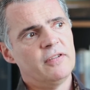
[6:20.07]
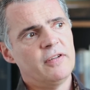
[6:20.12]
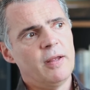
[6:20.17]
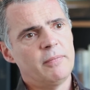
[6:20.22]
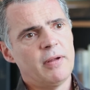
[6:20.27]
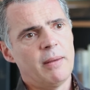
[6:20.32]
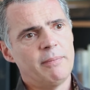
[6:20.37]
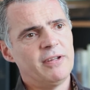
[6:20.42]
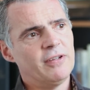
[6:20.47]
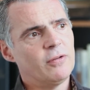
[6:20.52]

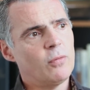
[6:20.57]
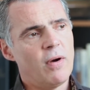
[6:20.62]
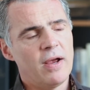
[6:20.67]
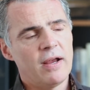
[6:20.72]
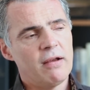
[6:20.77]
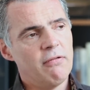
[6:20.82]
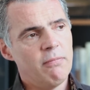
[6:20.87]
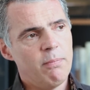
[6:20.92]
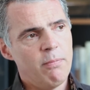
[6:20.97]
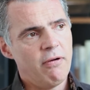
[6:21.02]
Sometimes it's
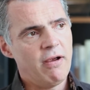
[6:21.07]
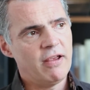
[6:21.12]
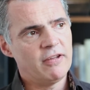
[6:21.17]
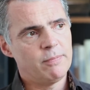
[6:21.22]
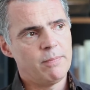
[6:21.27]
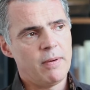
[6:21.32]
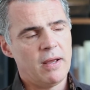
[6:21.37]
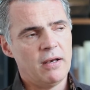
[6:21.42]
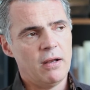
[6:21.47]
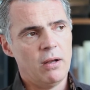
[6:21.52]
quite
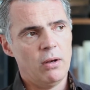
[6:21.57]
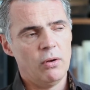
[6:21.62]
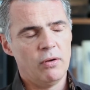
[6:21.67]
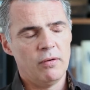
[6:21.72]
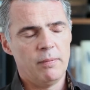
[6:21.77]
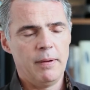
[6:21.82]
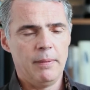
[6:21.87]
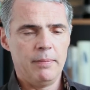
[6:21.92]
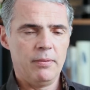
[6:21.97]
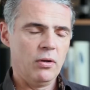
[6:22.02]
compressed, but I know a
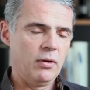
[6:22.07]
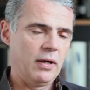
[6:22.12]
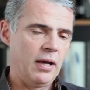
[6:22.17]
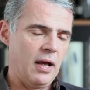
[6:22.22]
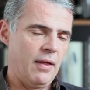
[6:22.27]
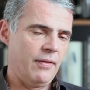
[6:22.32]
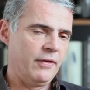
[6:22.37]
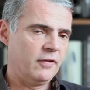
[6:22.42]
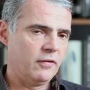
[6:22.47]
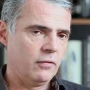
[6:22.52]
lot of people looking
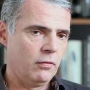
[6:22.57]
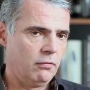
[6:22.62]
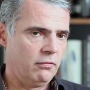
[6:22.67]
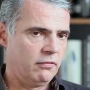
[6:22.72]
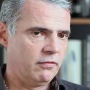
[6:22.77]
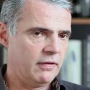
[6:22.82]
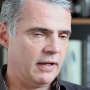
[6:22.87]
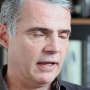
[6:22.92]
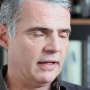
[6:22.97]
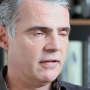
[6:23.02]
at other
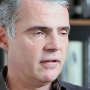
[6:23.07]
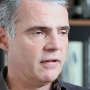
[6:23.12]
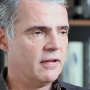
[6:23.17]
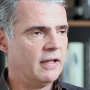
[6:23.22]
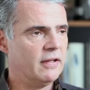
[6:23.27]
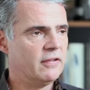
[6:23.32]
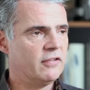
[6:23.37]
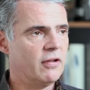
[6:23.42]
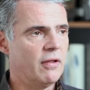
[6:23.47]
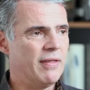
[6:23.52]
stories related to
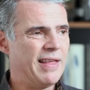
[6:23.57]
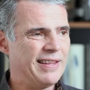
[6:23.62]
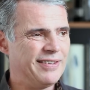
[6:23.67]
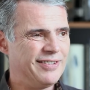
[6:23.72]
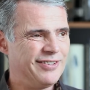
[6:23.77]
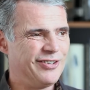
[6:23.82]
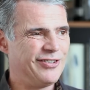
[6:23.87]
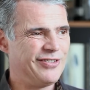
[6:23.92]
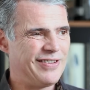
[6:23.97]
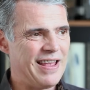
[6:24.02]
this, so
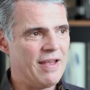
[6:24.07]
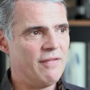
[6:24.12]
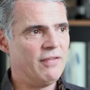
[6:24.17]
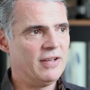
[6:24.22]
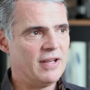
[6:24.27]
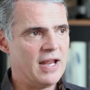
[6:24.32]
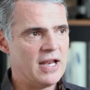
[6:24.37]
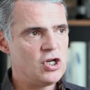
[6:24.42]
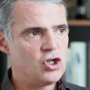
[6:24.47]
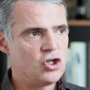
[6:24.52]
that's just
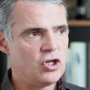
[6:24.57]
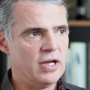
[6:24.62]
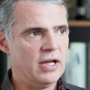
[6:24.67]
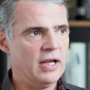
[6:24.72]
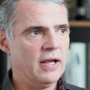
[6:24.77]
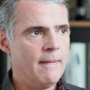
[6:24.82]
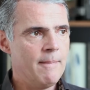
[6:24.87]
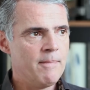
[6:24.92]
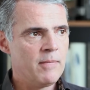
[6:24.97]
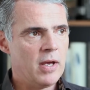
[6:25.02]

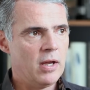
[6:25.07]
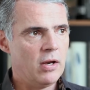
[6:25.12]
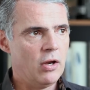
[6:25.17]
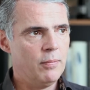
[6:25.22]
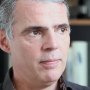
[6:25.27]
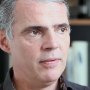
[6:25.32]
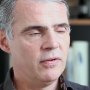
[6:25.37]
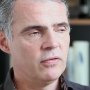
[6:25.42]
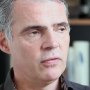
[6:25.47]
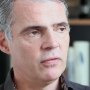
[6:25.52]
evidentially an
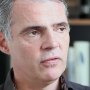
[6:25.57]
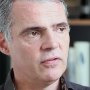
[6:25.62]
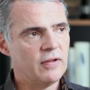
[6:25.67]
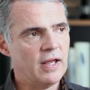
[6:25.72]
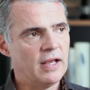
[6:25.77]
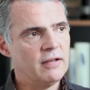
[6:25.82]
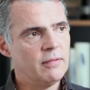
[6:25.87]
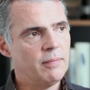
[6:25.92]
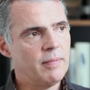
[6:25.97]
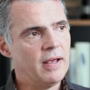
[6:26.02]
open source
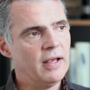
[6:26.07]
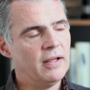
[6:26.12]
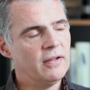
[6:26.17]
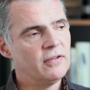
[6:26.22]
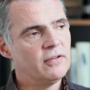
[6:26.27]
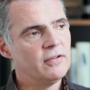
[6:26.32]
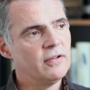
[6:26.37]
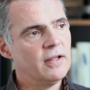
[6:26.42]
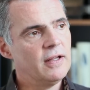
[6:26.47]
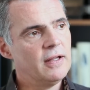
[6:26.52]

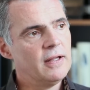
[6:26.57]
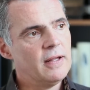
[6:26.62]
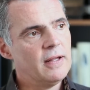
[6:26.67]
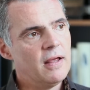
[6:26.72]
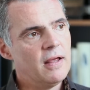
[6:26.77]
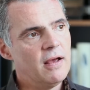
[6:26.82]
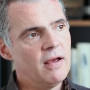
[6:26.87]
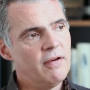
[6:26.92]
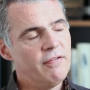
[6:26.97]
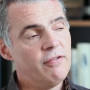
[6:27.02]
database
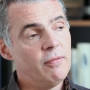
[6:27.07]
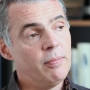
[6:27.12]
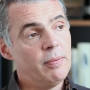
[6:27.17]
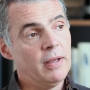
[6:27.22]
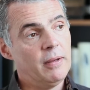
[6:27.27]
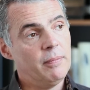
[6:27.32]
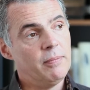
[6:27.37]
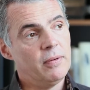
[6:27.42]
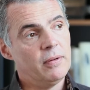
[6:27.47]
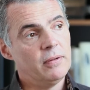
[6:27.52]
uh, for
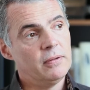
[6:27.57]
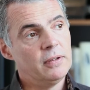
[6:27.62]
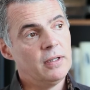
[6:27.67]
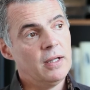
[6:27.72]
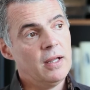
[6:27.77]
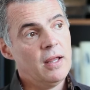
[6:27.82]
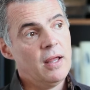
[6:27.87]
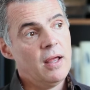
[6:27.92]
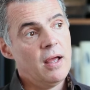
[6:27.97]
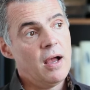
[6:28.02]
people.
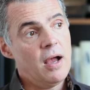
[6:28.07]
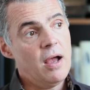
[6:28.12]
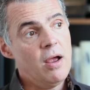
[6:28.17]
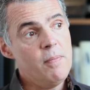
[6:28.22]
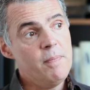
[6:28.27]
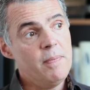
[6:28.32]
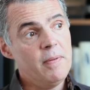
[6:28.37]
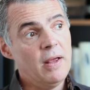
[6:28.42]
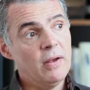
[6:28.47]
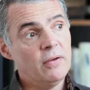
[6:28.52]
I
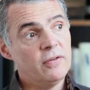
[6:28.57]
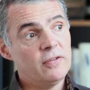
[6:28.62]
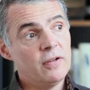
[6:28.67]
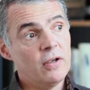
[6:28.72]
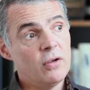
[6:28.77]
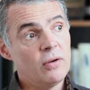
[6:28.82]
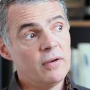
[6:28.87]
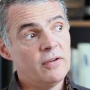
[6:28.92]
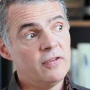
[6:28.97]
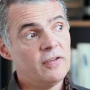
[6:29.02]
hope they
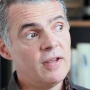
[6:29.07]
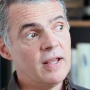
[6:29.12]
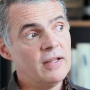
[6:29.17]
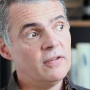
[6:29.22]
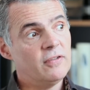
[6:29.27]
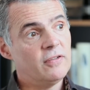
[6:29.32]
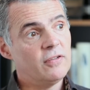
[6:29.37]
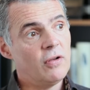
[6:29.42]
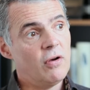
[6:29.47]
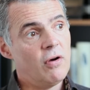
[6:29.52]
also got a
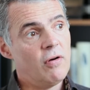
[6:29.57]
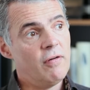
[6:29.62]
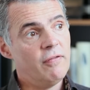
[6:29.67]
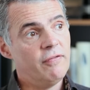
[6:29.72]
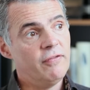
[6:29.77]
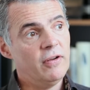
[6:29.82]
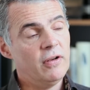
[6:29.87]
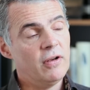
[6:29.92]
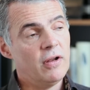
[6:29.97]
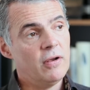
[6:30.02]
sense
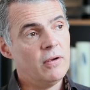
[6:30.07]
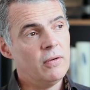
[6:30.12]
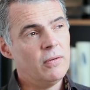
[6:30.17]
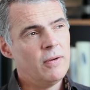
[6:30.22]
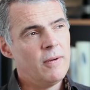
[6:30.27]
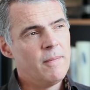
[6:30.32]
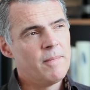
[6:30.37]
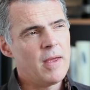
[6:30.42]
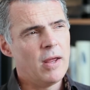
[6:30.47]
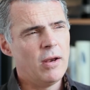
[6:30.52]
of, you know,
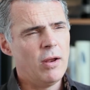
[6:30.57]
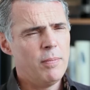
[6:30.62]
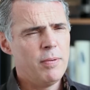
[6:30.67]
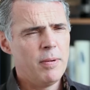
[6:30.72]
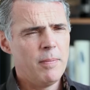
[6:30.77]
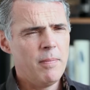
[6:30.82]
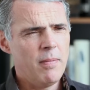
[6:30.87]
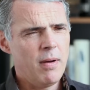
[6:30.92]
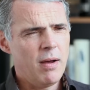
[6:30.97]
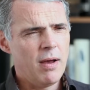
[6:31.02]
an
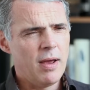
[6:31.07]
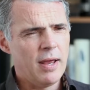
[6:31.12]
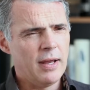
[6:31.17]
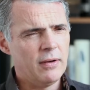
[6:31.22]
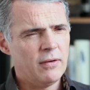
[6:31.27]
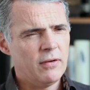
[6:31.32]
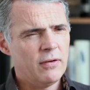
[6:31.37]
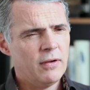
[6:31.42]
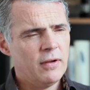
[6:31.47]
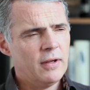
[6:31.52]
open
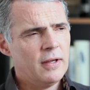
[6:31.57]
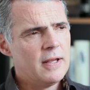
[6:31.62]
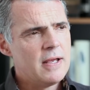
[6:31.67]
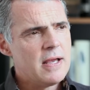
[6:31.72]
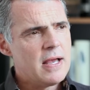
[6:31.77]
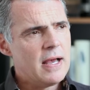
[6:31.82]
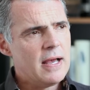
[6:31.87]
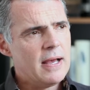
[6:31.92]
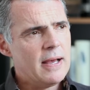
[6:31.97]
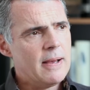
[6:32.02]
mind.
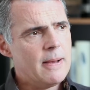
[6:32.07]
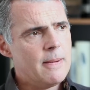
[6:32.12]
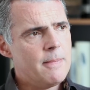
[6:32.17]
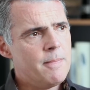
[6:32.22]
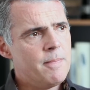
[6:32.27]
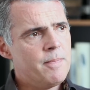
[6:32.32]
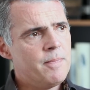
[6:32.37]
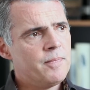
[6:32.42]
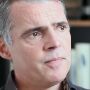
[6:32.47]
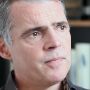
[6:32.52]

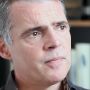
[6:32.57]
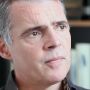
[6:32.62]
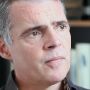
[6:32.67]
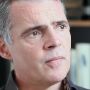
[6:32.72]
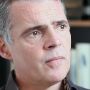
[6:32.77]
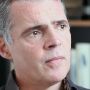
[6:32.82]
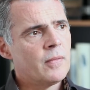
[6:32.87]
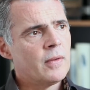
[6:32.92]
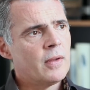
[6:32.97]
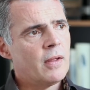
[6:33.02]
Um,
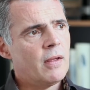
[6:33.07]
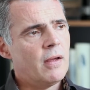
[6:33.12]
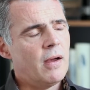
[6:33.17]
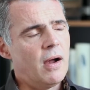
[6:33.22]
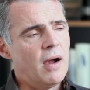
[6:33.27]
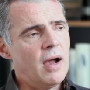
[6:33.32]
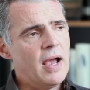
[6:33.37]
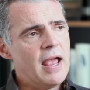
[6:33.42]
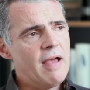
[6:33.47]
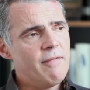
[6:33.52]

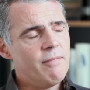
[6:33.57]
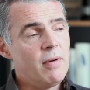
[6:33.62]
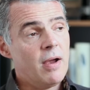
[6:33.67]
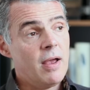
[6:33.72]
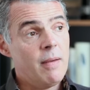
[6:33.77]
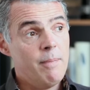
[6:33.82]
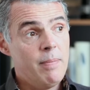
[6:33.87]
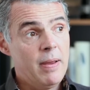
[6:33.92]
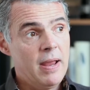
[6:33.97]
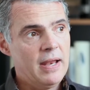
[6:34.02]
I have
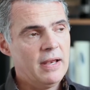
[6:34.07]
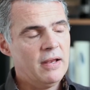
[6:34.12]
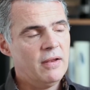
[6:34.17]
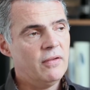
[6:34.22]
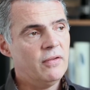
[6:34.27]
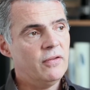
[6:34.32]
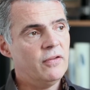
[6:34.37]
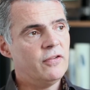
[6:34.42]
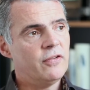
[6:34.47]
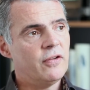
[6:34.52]
my
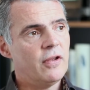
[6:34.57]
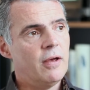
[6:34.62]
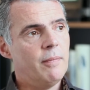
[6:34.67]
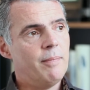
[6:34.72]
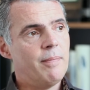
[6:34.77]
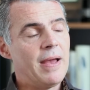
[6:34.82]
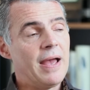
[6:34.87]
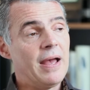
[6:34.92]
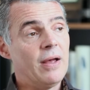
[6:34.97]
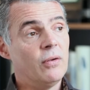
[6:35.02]
opinions
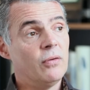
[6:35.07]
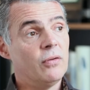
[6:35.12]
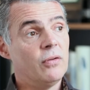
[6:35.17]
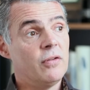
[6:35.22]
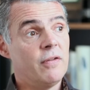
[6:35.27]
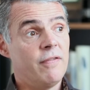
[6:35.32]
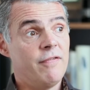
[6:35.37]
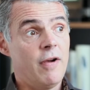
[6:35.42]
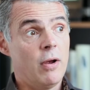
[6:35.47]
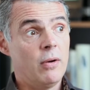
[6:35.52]

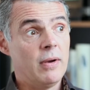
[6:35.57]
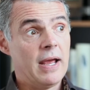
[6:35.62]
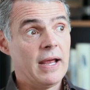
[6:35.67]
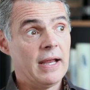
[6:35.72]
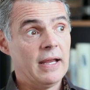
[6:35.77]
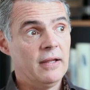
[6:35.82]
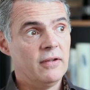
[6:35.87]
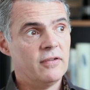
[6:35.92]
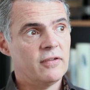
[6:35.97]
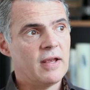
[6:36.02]
about the phone
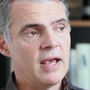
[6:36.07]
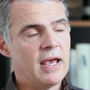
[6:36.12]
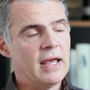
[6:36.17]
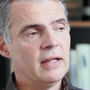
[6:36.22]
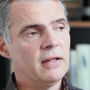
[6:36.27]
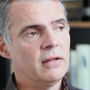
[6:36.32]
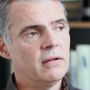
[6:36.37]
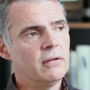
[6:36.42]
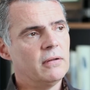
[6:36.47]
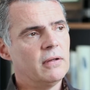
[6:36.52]
hacking
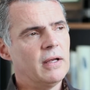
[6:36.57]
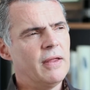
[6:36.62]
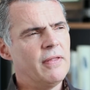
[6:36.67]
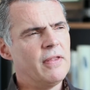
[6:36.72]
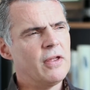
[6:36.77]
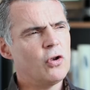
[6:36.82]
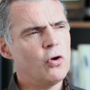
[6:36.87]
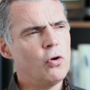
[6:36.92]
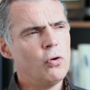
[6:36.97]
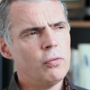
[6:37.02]
scandal
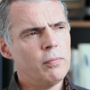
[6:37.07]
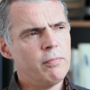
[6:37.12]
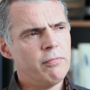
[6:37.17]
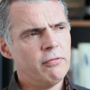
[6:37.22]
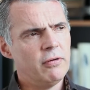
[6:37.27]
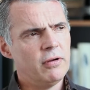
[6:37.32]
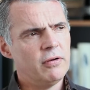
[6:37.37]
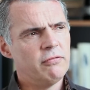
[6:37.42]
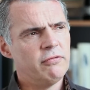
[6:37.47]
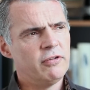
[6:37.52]
and the
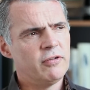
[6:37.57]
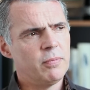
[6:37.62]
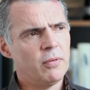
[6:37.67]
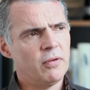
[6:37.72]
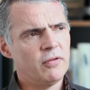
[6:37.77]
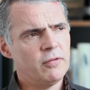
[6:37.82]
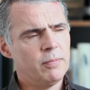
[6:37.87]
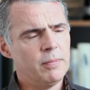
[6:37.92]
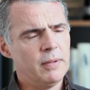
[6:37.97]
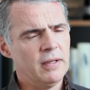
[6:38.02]
corporate
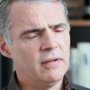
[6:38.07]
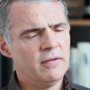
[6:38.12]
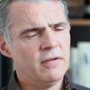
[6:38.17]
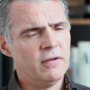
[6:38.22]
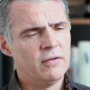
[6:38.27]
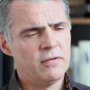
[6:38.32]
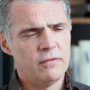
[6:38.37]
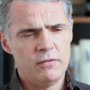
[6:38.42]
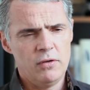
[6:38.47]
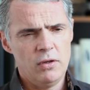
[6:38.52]

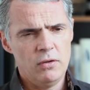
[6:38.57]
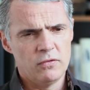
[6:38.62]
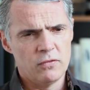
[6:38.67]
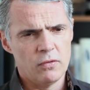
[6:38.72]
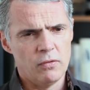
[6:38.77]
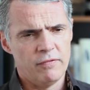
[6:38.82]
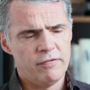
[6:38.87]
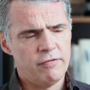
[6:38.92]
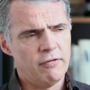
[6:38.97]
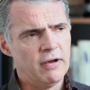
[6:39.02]
responsibilities of News
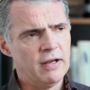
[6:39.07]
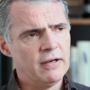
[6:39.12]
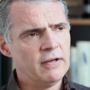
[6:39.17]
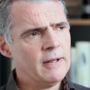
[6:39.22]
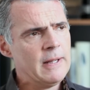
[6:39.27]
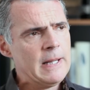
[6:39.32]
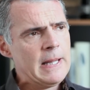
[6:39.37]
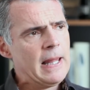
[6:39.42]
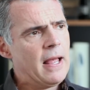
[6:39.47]
Corp for it.